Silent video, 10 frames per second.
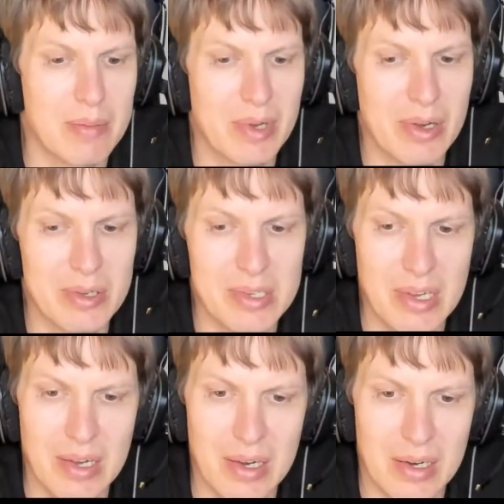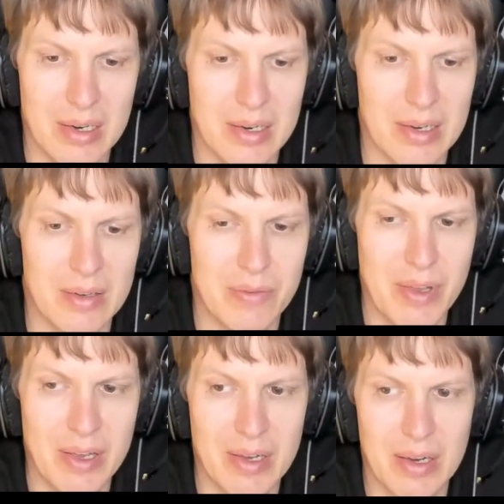because uh,
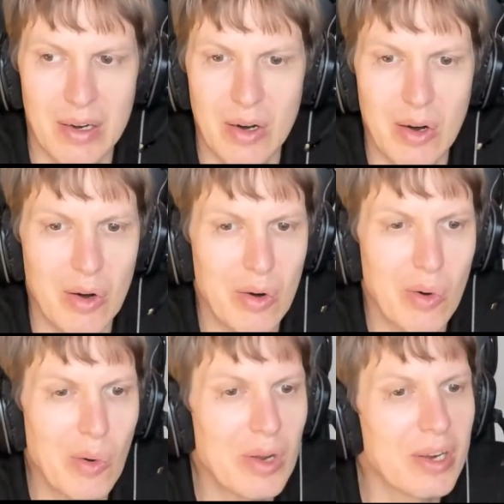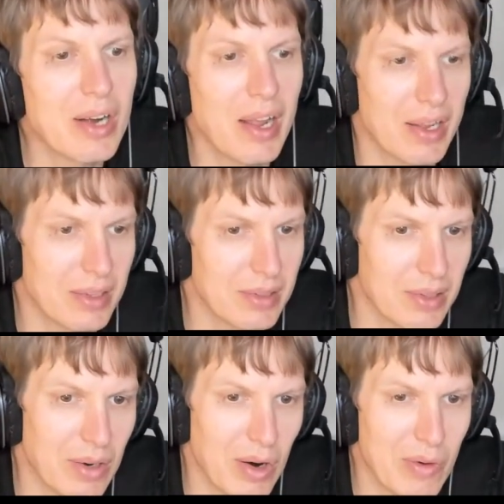the holy grail
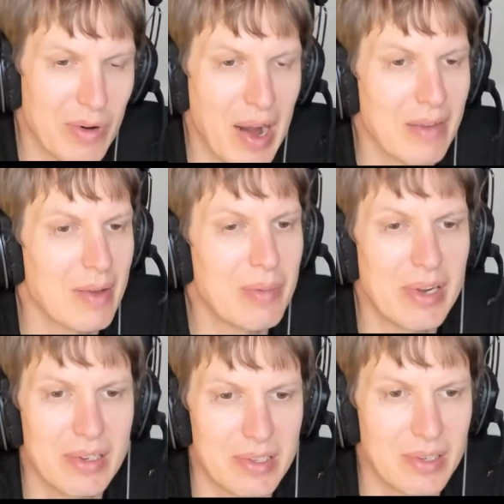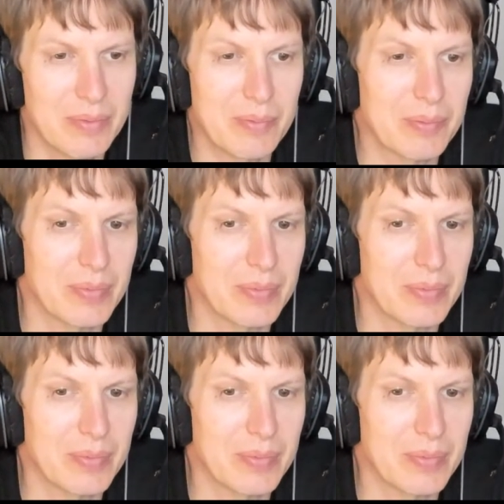of high availability